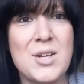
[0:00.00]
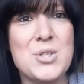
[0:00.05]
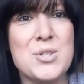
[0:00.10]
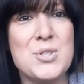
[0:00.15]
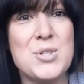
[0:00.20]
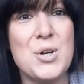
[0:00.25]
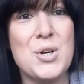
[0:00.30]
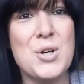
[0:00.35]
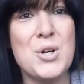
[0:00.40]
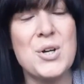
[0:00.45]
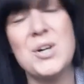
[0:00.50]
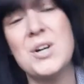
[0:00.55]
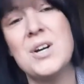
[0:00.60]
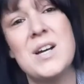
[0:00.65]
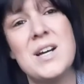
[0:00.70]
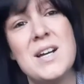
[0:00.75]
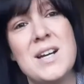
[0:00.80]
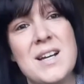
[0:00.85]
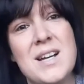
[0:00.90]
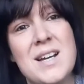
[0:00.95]
So
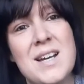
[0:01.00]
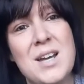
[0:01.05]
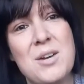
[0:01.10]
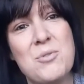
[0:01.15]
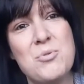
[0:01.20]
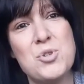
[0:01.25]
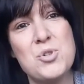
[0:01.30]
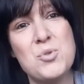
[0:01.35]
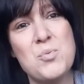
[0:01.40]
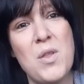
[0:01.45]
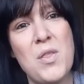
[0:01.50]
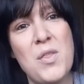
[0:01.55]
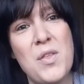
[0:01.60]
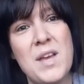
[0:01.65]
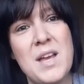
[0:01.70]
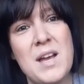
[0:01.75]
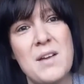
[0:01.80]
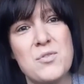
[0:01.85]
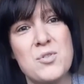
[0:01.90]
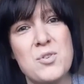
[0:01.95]
it was just one
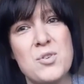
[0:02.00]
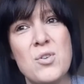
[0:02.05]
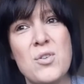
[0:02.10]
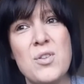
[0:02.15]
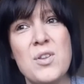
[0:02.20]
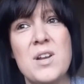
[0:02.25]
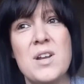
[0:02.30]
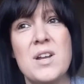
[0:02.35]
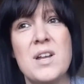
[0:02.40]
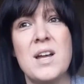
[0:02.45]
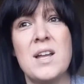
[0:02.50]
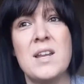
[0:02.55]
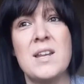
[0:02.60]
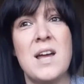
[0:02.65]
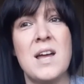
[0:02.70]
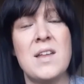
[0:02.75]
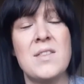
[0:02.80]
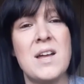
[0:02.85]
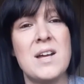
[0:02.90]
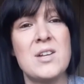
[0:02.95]
thing after another
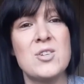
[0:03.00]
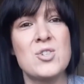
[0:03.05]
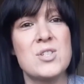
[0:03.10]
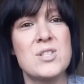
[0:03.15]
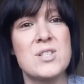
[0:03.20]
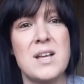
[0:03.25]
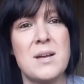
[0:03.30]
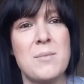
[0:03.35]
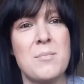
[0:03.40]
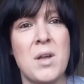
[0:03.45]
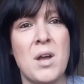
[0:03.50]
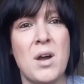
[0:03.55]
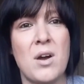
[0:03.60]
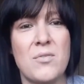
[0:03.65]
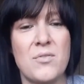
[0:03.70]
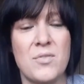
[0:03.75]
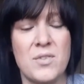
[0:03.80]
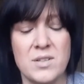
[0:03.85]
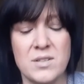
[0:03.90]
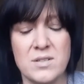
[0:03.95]
and, and that just set me
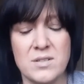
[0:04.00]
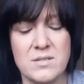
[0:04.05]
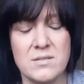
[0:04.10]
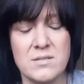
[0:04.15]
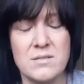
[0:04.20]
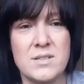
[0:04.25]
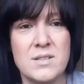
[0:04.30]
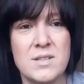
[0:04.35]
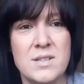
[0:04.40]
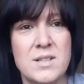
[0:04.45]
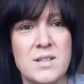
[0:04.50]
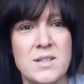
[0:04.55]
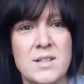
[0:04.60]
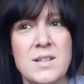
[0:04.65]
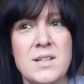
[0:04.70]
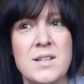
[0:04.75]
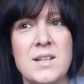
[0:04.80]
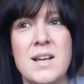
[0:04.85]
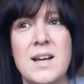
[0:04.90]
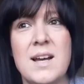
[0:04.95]
off and
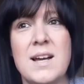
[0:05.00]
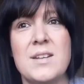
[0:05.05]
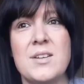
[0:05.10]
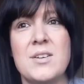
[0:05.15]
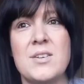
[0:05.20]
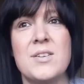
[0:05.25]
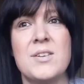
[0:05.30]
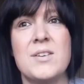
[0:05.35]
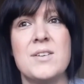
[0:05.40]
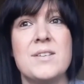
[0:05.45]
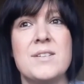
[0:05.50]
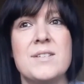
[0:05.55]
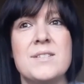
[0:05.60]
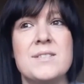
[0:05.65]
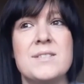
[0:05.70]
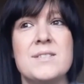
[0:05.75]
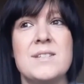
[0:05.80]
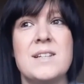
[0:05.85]
I don't know.